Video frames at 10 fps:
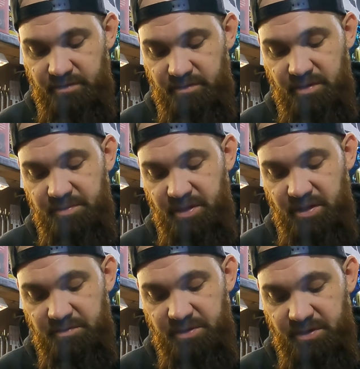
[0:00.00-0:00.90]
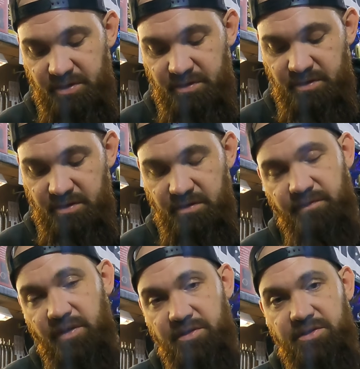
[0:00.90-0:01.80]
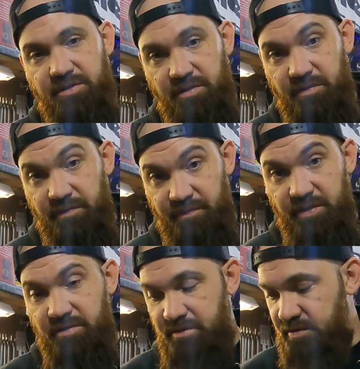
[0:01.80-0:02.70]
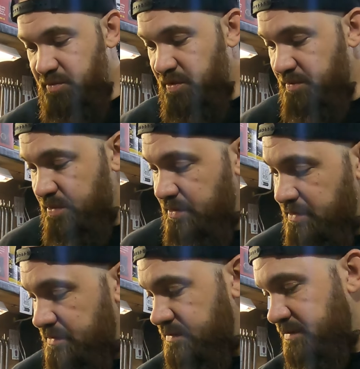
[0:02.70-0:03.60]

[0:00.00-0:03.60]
Sometimes function over fit is more important.